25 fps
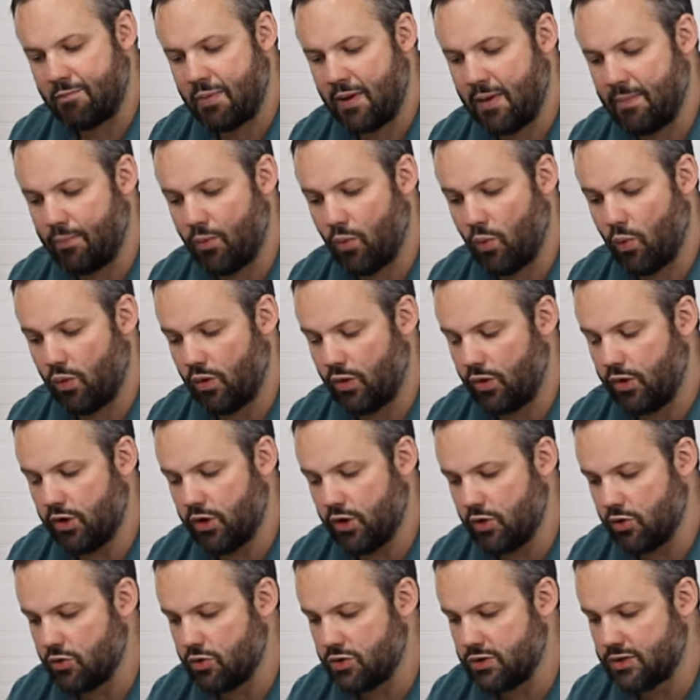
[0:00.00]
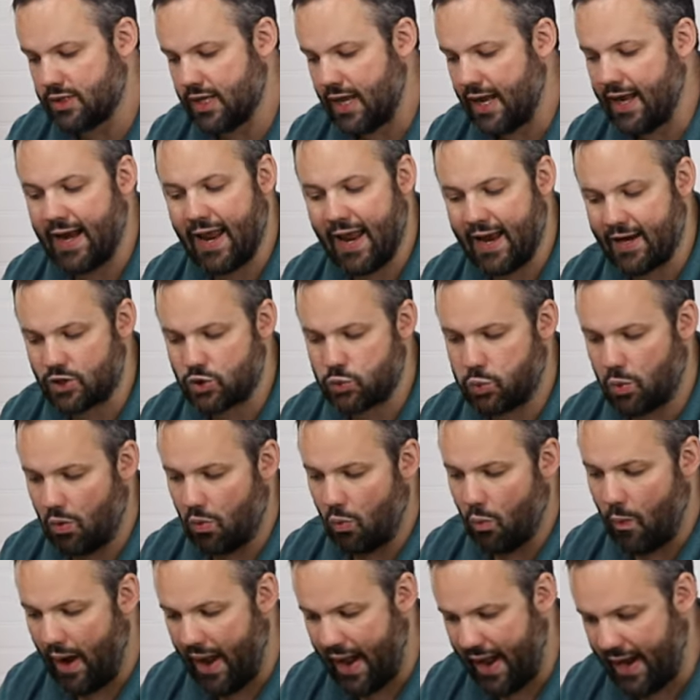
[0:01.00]
of people will use an
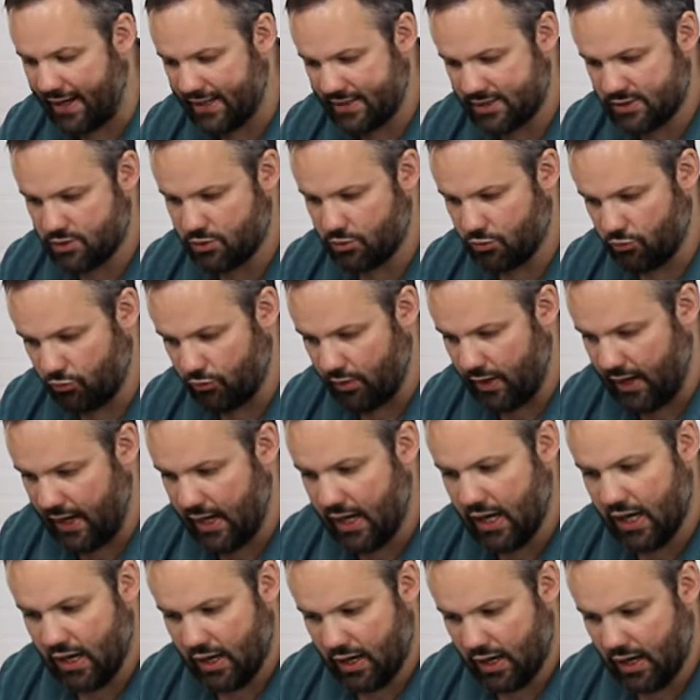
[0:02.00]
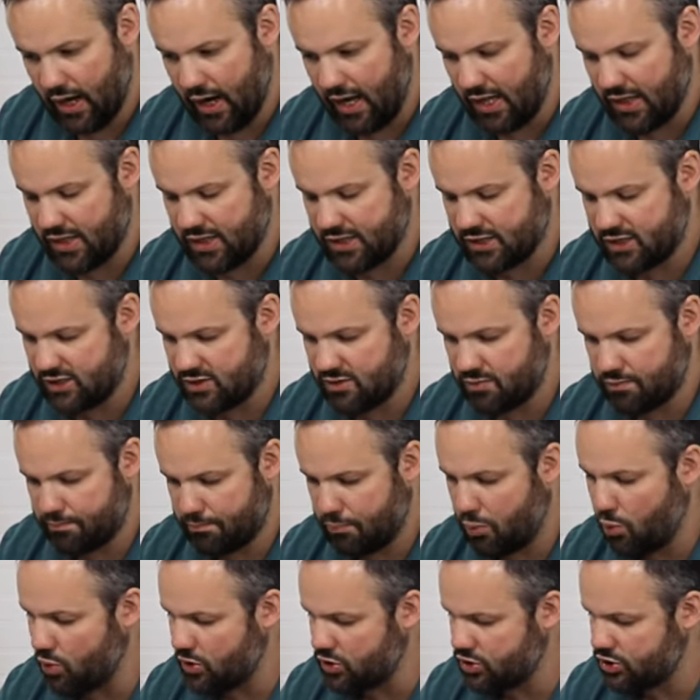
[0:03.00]
actual wax ring on this
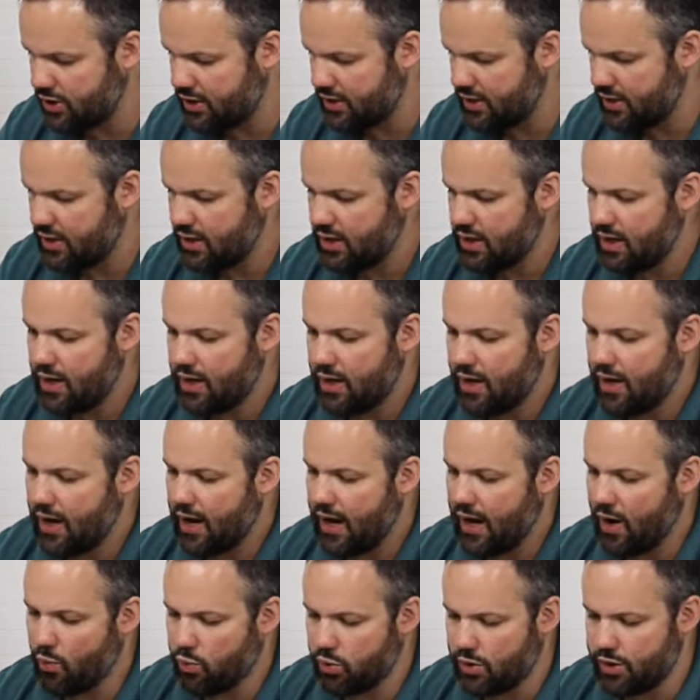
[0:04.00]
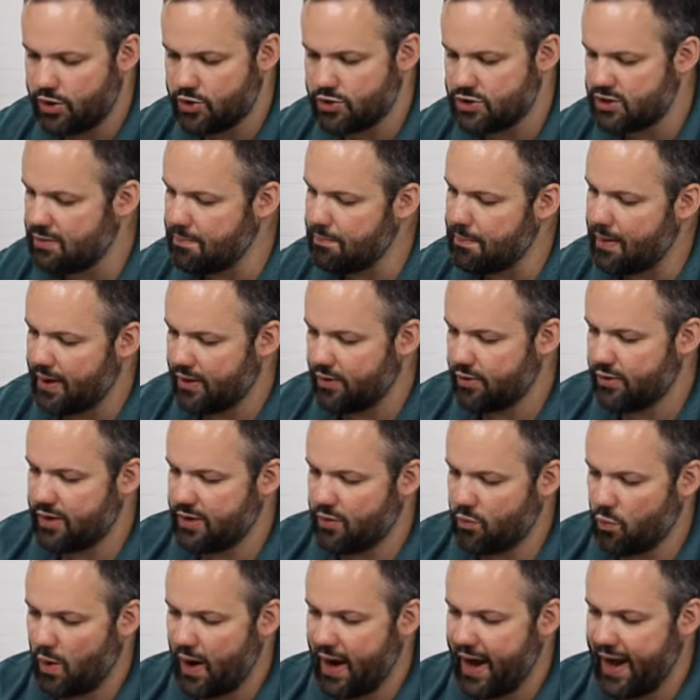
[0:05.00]
portion. Uh, we're using better
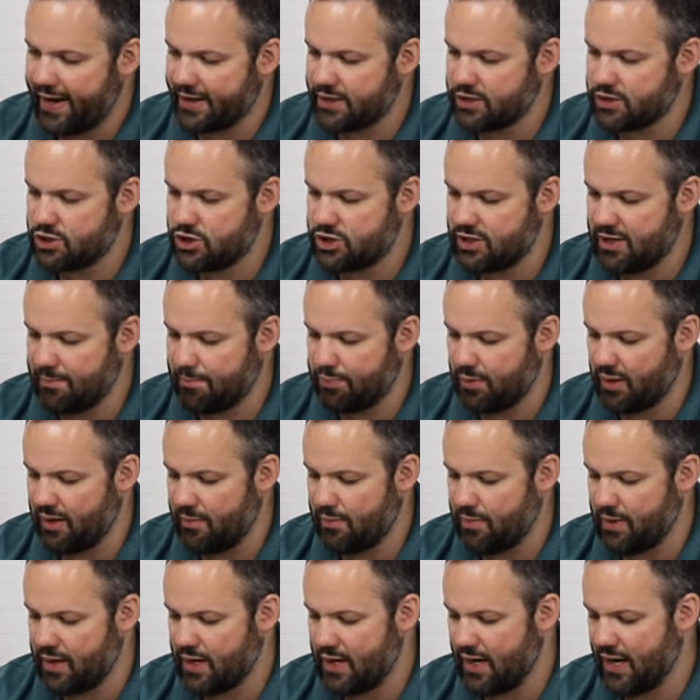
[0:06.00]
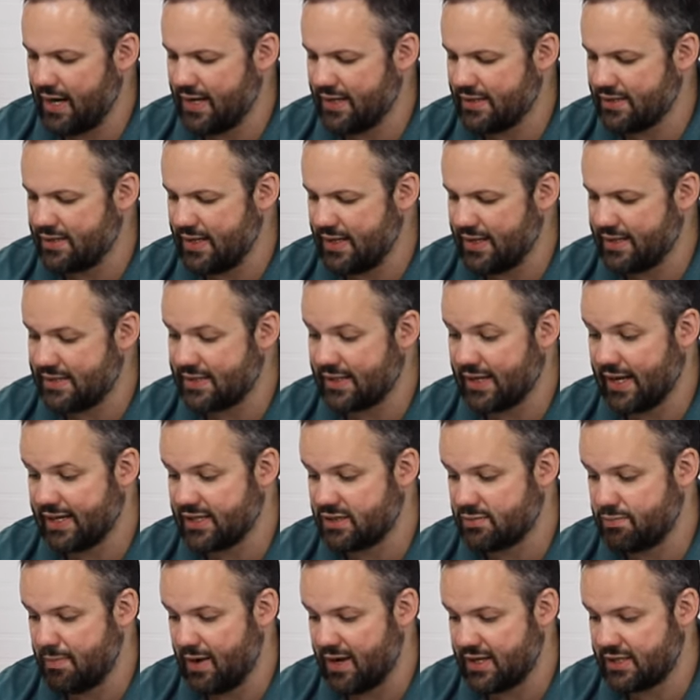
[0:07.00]
than wax simply because it's
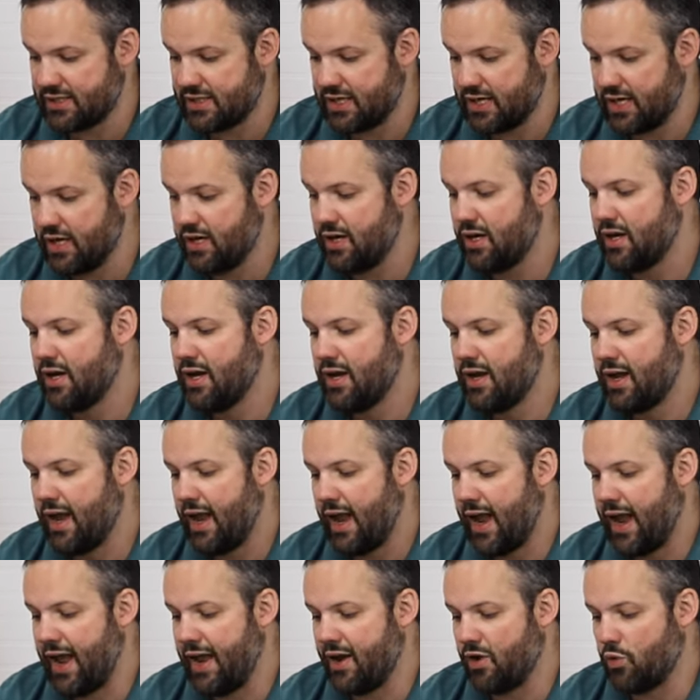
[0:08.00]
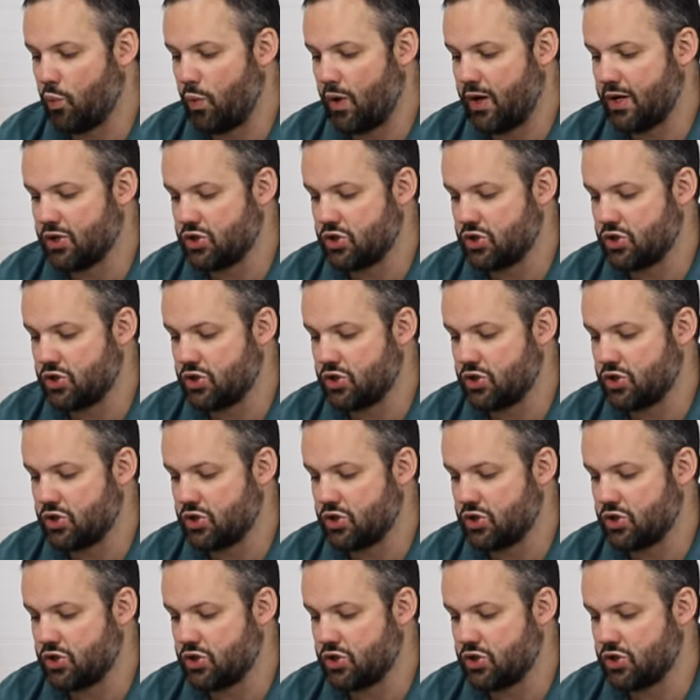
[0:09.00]
less messy and we